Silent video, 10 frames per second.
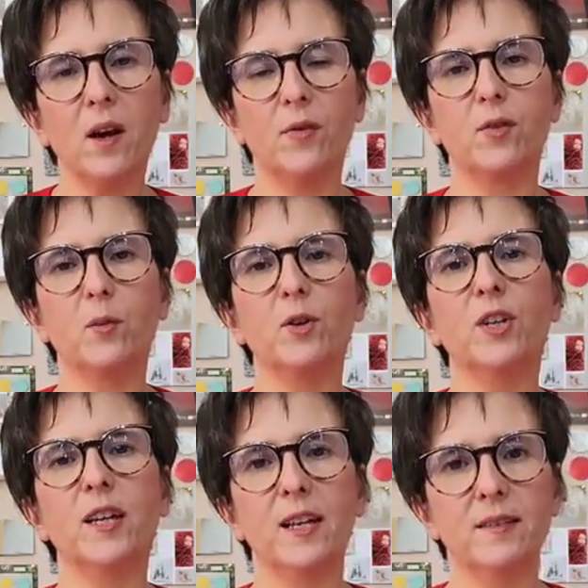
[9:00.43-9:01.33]
of
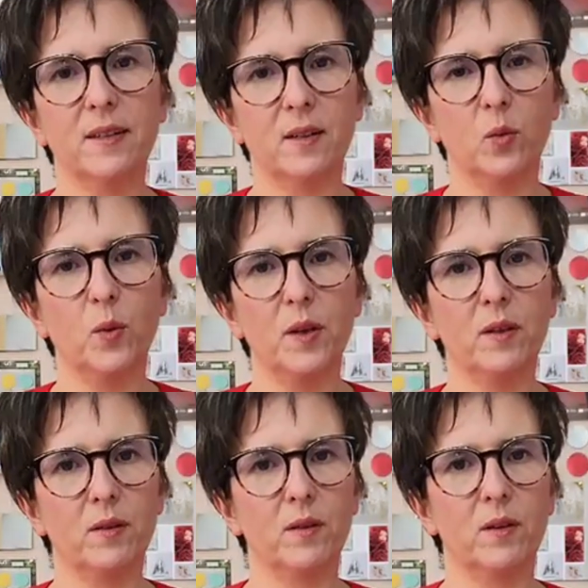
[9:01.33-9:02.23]
communicating
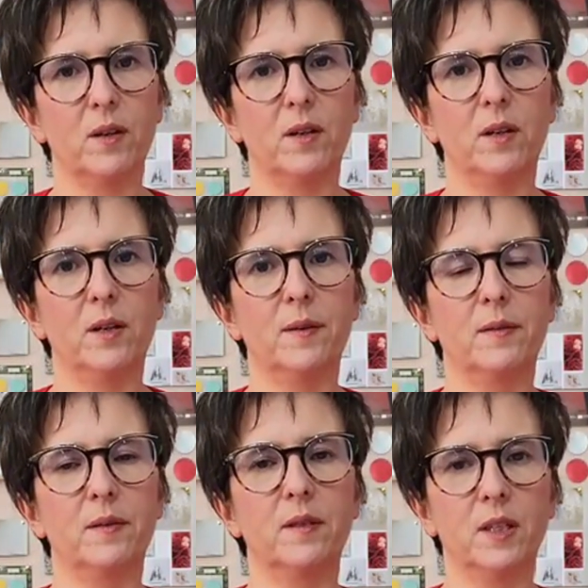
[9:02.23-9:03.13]
with the
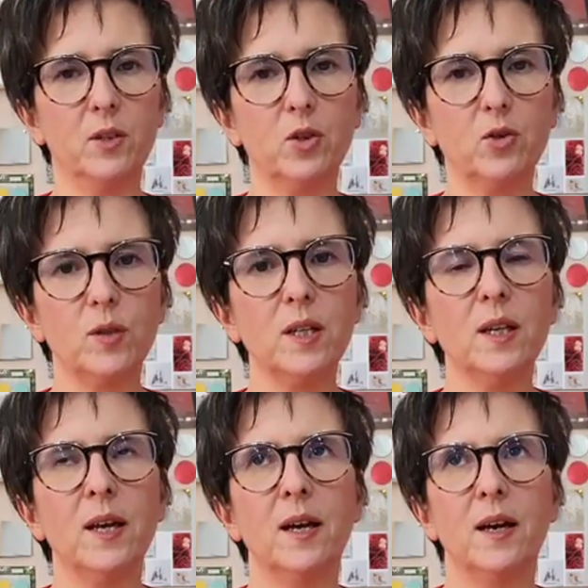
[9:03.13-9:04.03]

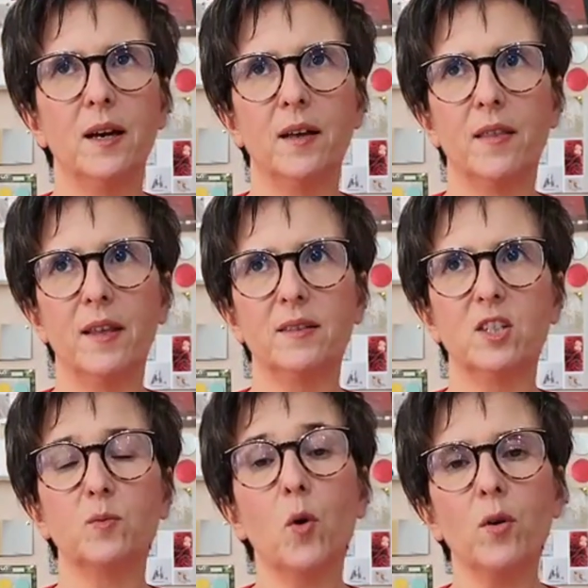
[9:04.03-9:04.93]
industry that
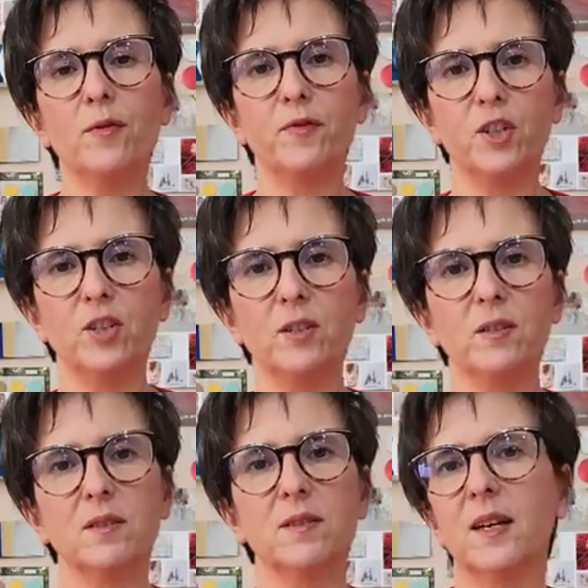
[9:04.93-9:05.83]
is more
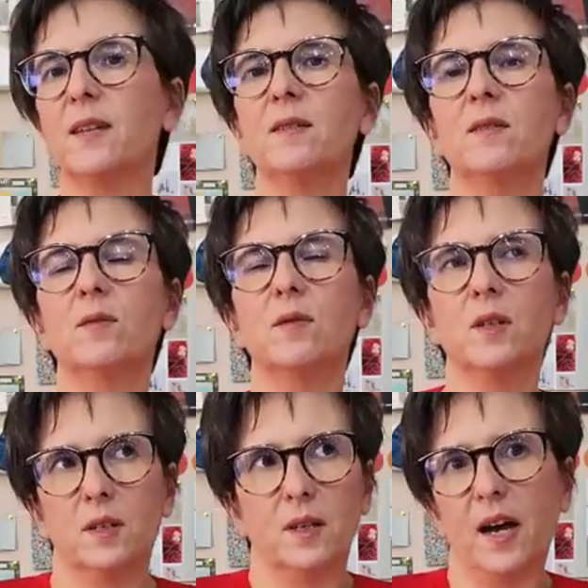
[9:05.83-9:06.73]
efficient than
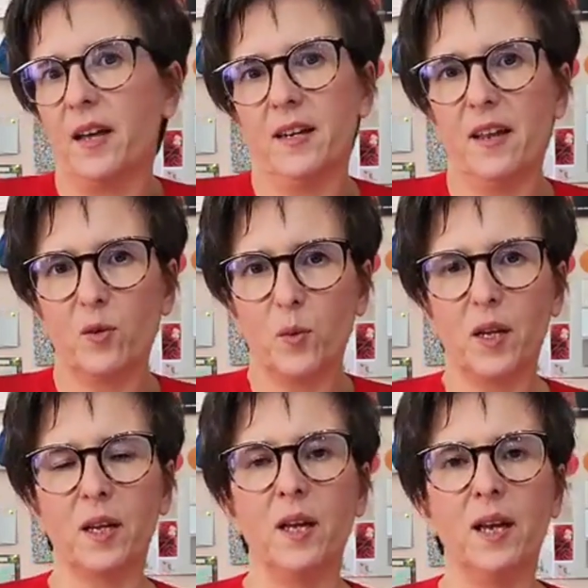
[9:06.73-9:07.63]
another
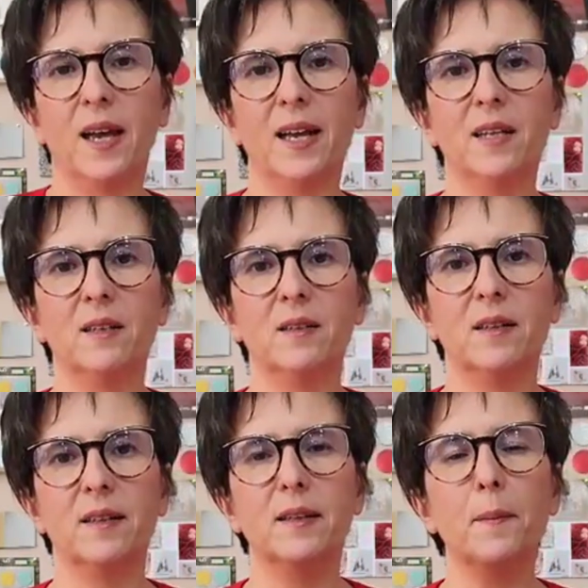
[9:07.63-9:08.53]
way. And
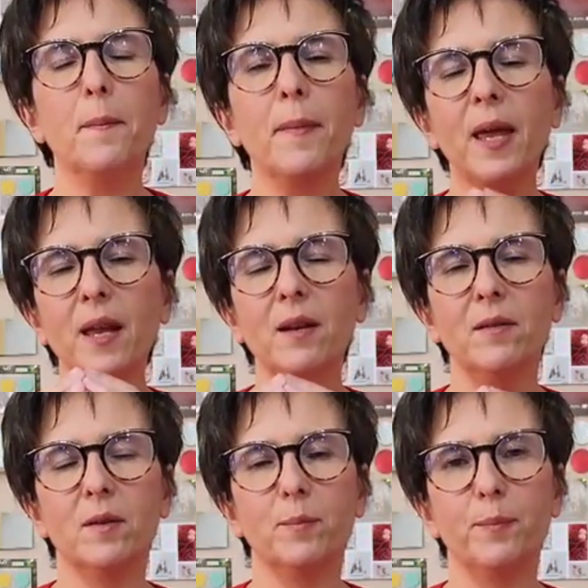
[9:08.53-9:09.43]
the
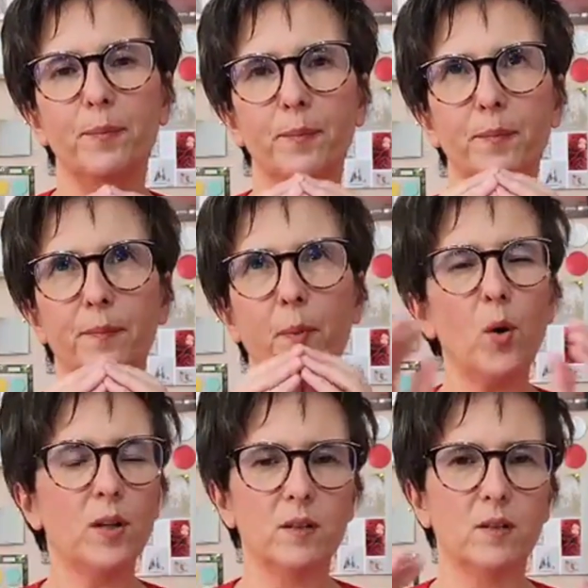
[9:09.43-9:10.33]
main
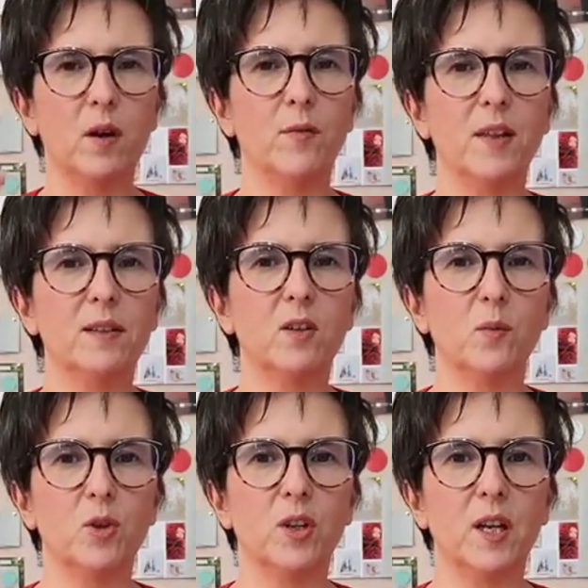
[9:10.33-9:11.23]
point of that
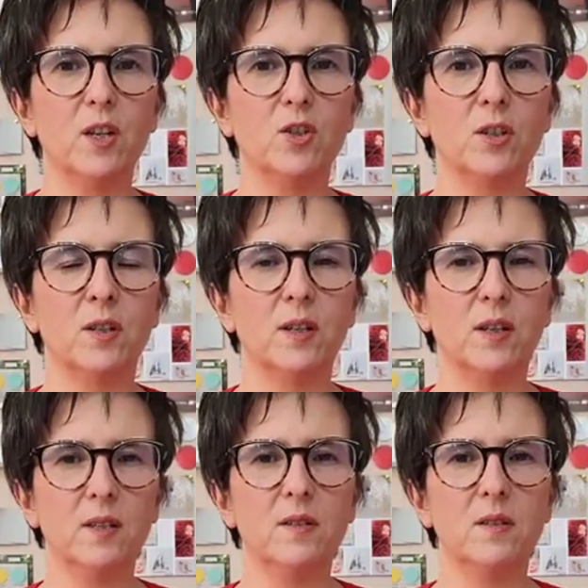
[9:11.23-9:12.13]
communication
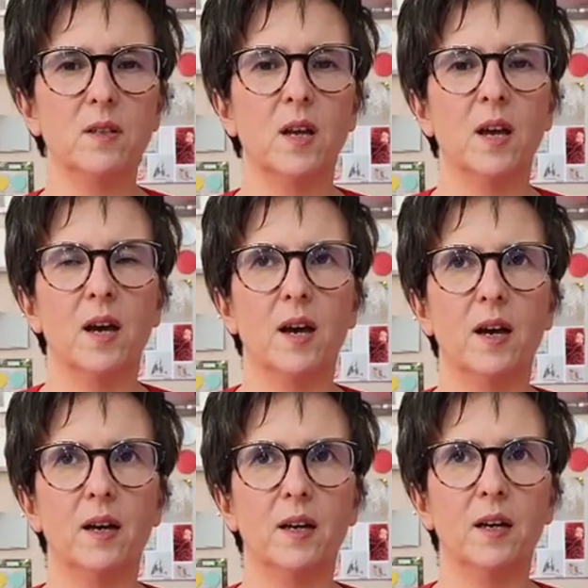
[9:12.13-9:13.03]
is
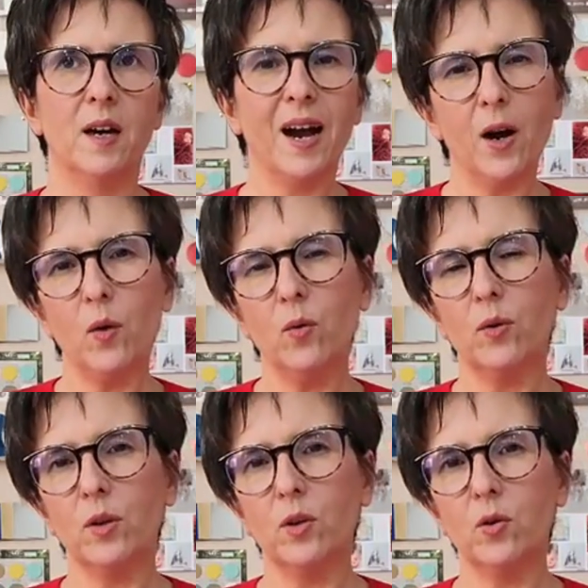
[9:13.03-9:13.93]

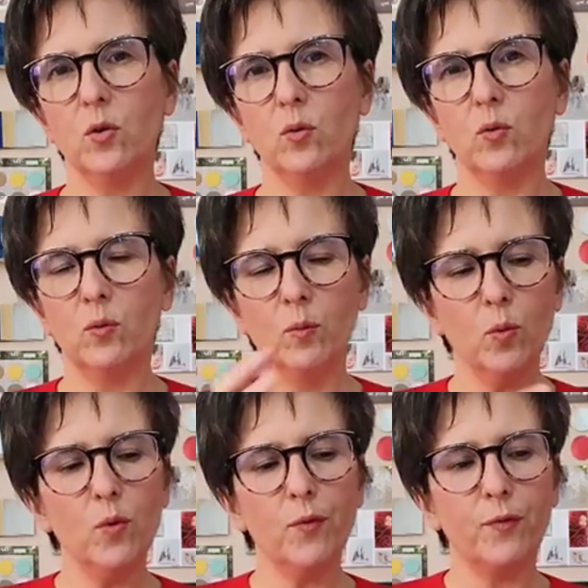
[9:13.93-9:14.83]
how you
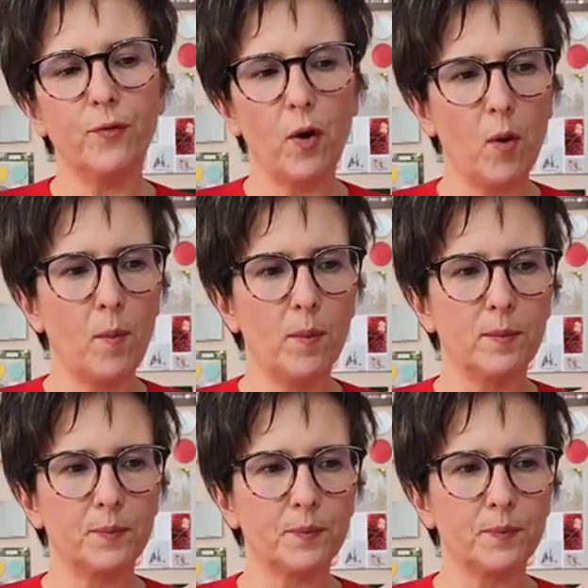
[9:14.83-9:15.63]
move from